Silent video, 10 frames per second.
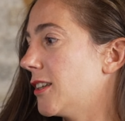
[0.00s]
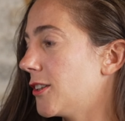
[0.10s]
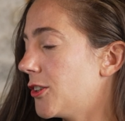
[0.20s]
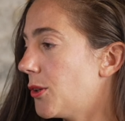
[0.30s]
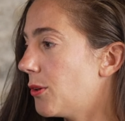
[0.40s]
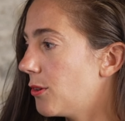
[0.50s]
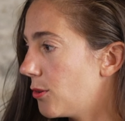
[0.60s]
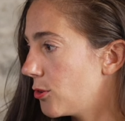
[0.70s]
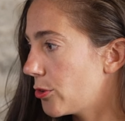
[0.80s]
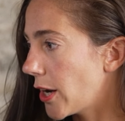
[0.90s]

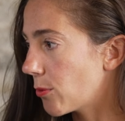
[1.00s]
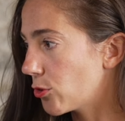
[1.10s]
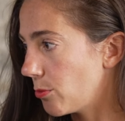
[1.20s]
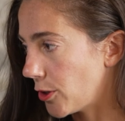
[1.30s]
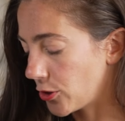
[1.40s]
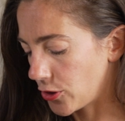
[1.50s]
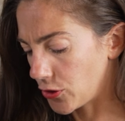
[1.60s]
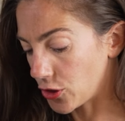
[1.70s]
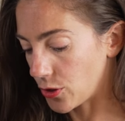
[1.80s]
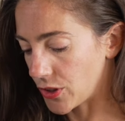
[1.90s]
So do I want to make
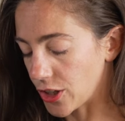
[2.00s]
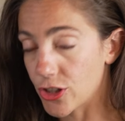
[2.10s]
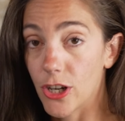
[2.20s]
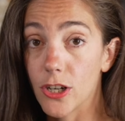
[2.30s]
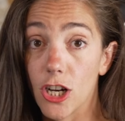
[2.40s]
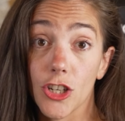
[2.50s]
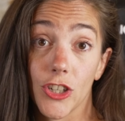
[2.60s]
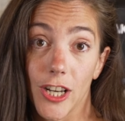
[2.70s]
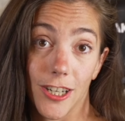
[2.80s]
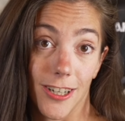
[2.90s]
another transaction? Let's
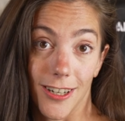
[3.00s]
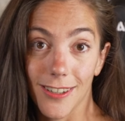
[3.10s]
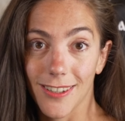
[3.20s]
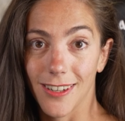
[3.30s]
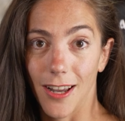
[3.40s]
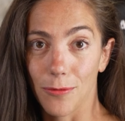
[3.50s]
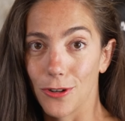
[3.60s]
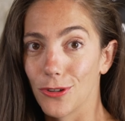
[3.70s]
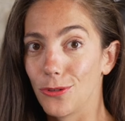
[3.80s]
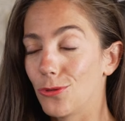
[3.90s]
say yes, I'm
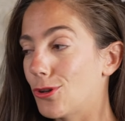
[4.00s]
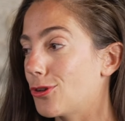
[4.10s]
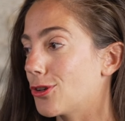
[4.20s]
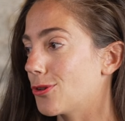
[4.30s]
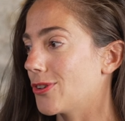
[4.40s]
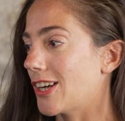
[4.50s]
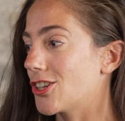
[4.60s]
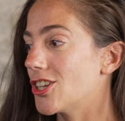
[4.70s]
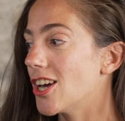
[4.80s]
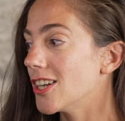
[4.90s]
going to do another
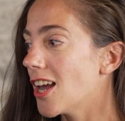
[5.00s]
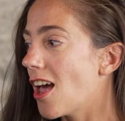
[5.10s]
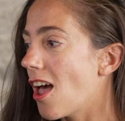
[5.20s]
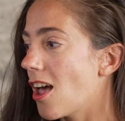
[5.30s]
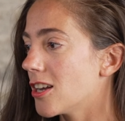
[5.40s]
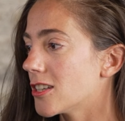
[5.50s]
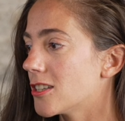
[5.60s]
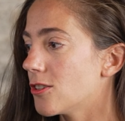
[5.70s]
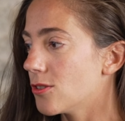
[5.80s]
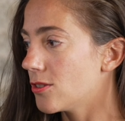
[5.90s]
transaction.
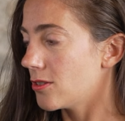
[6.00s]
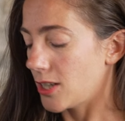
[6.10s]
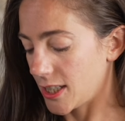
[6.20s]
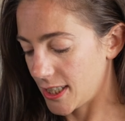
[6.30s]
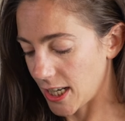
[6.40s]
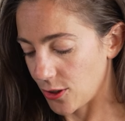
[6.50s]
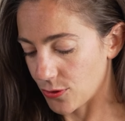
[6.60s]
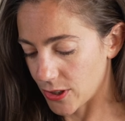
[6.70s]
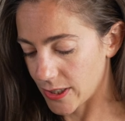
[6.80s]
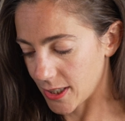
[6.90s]
So let's say,
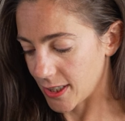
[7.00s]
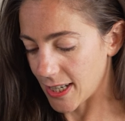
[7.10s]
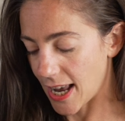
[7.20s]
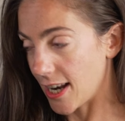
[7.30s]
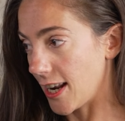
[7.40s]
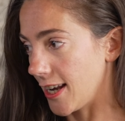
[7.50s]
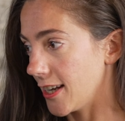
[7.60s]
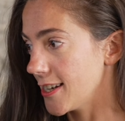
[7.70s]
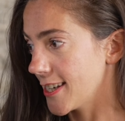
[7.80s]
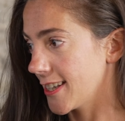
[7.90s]
for instance,
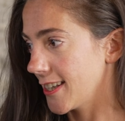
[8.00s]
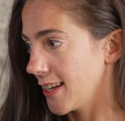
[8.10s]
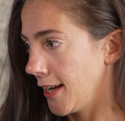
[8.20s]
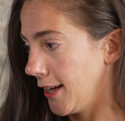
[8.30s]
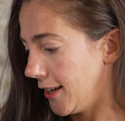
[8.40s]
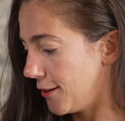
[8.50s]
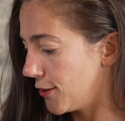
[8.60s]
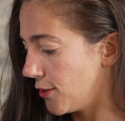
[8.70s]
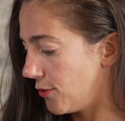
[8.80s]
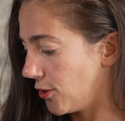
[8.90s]
Alex is
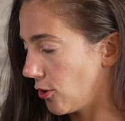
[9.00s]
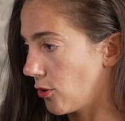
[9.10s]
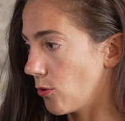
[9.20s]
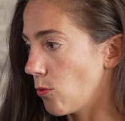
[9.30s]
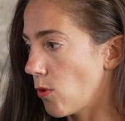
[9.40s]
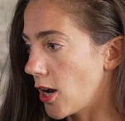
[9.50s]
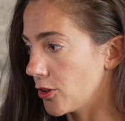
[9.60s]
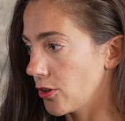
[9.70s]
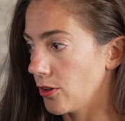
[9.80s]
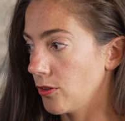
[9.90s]
giving
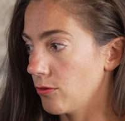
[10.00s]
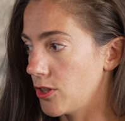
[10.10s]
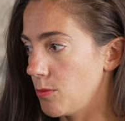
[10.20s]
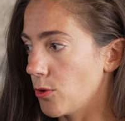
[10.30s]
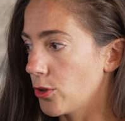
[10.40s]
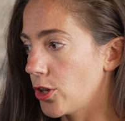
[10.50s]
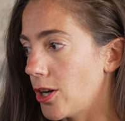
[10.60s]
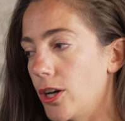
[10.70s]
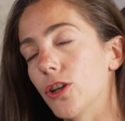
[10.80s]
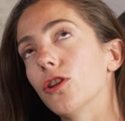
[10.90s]
1 demo
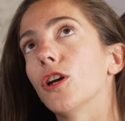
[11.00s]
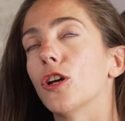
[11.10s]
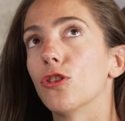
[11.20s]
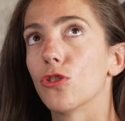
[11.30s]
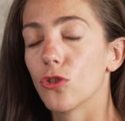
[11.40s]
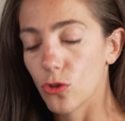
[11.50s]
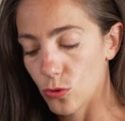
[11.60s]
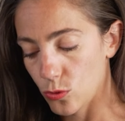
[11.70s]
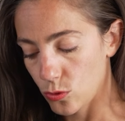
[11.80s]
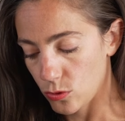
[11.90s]
coin
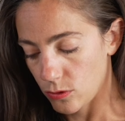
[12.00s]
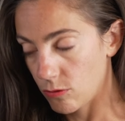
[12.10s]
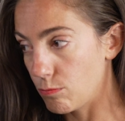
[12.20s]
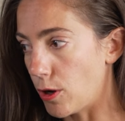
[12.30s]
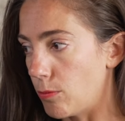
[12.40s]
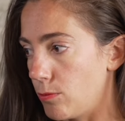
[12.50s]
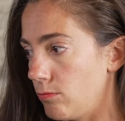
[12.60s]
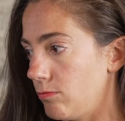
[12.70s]
to Bob.